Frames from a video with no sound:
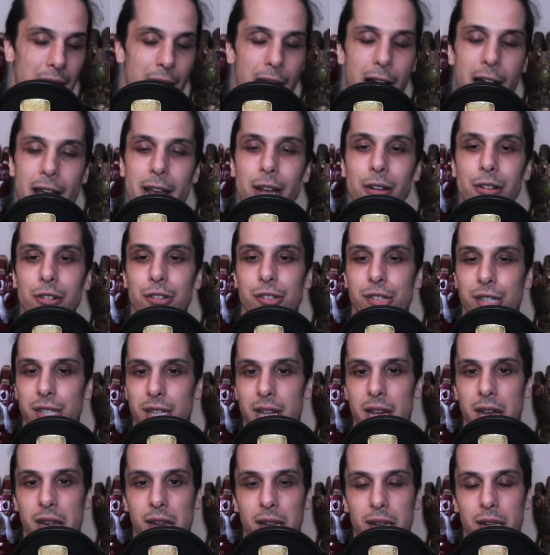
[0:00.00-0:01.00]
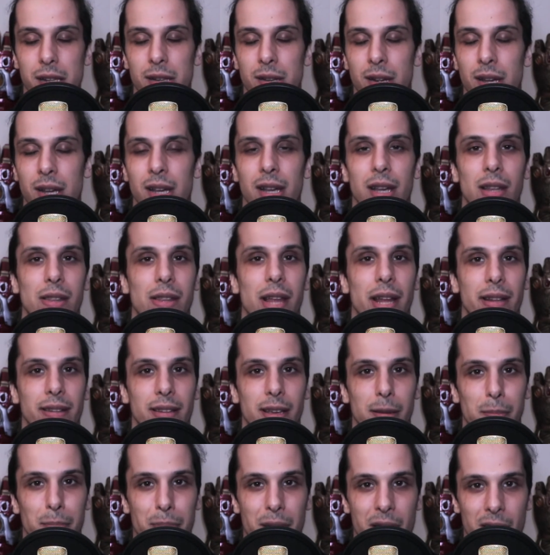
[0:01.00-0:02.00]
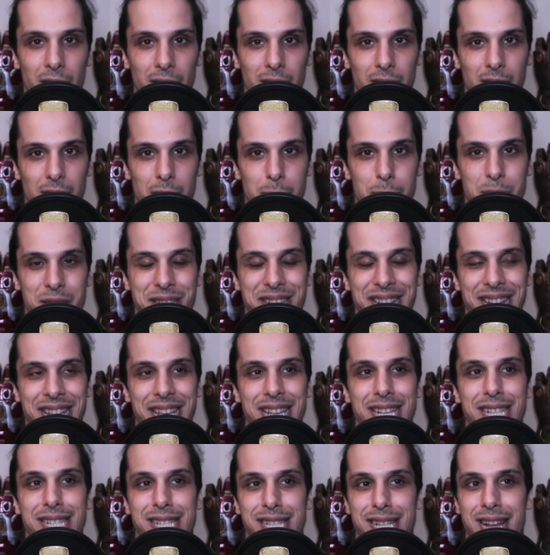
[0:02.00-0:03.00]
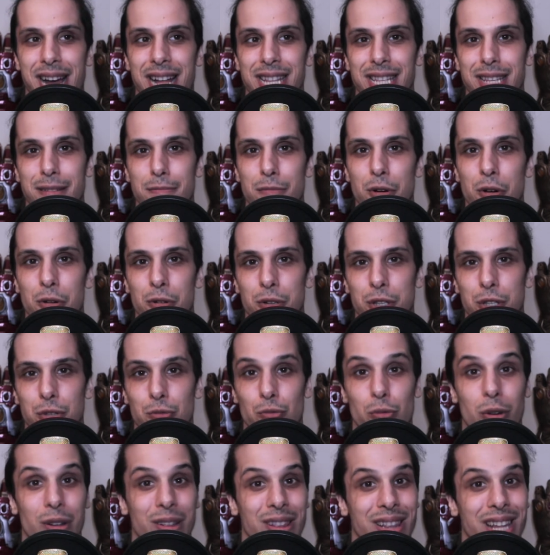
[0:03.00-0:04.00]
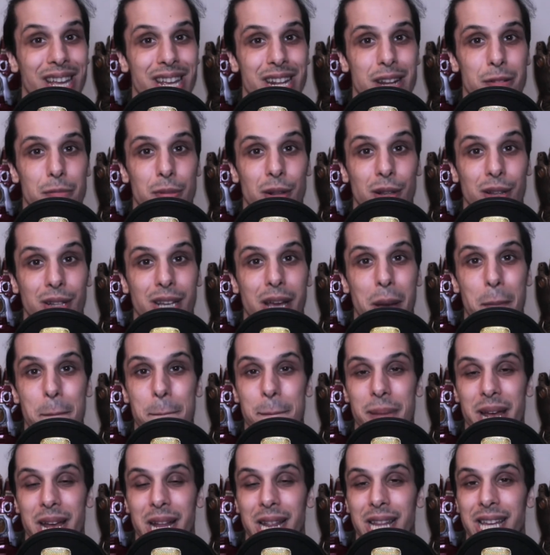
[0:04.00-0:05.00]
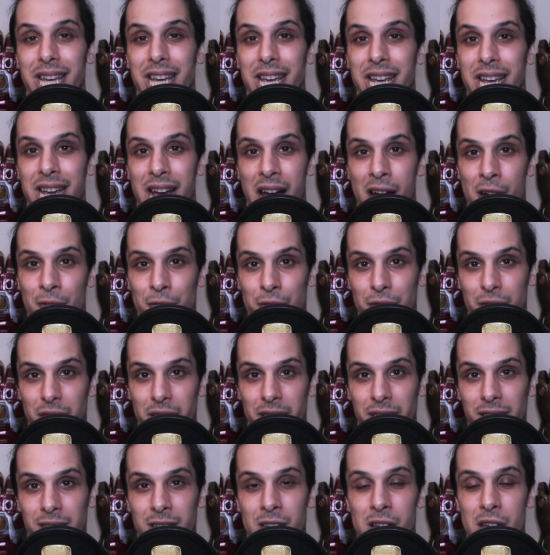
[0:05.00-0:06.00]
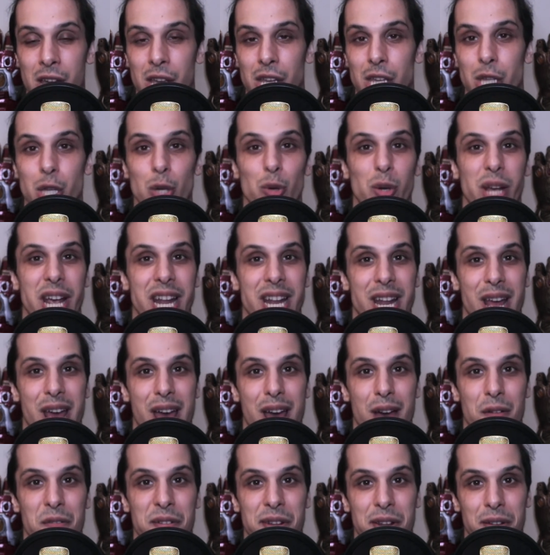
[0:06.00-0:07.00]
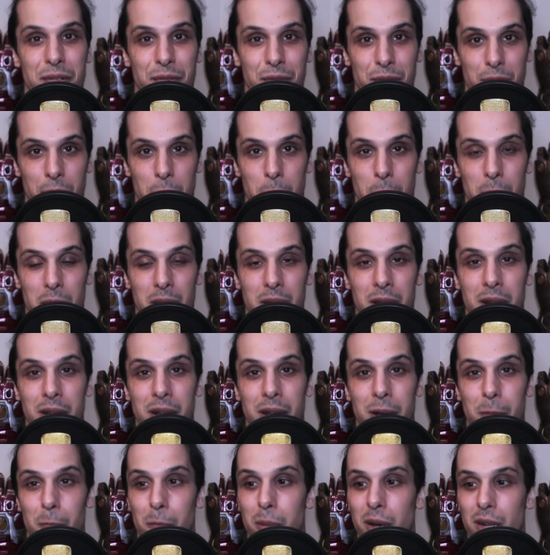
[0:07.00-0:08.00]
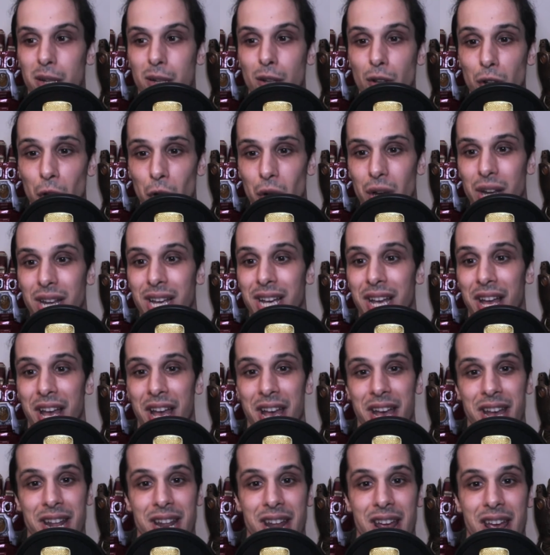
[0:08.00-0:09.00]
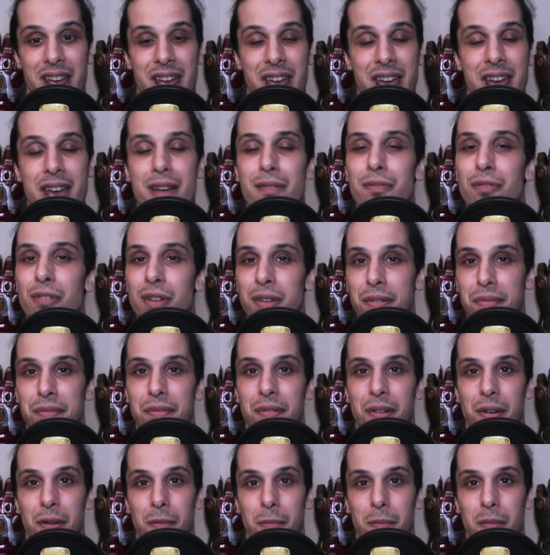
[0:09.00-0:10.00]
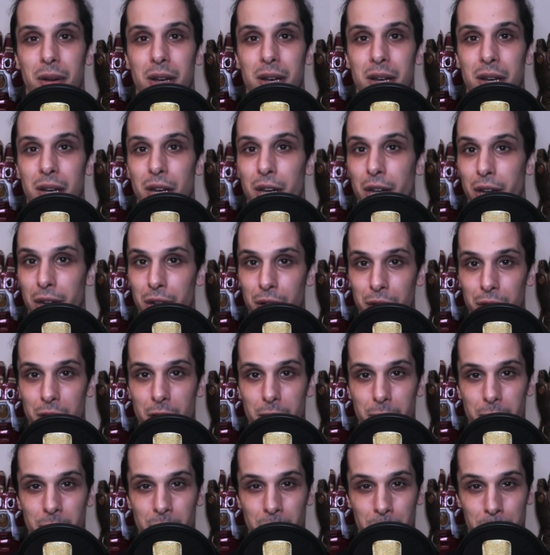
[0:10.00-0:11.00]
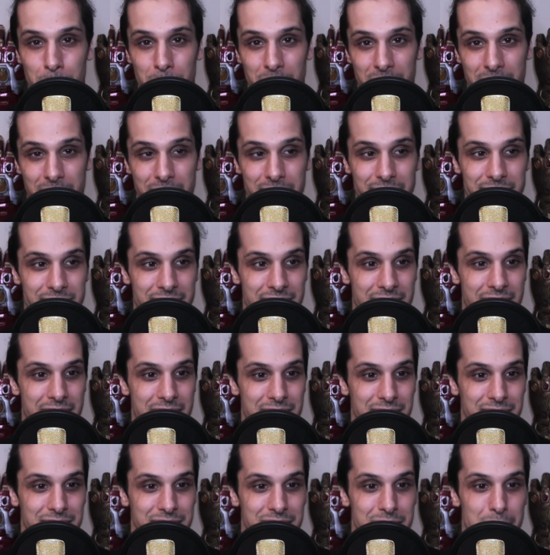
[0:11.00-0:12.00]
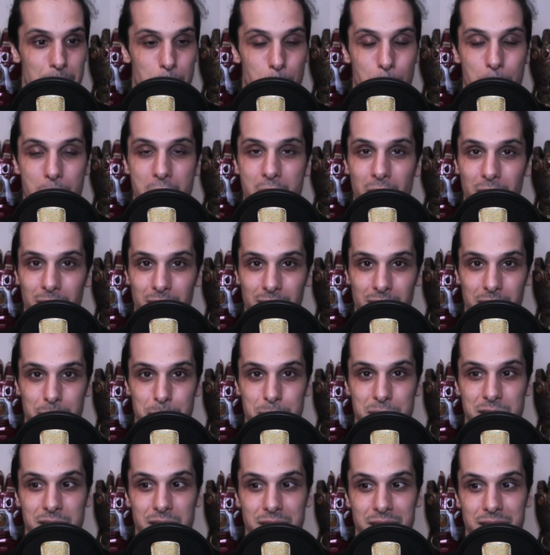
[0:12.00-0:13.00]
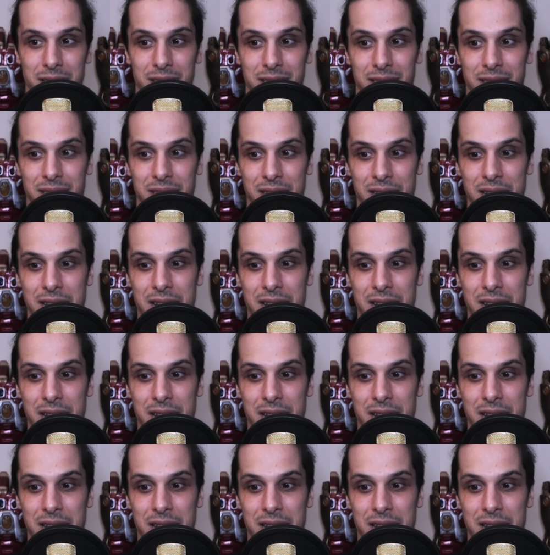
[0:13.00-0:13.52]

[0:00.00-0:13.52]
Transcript: I understand that the apocalypse is not the most relatable, compelling conflict you can have in a film. But look at every film, good or bad, that has the apocalypse in it.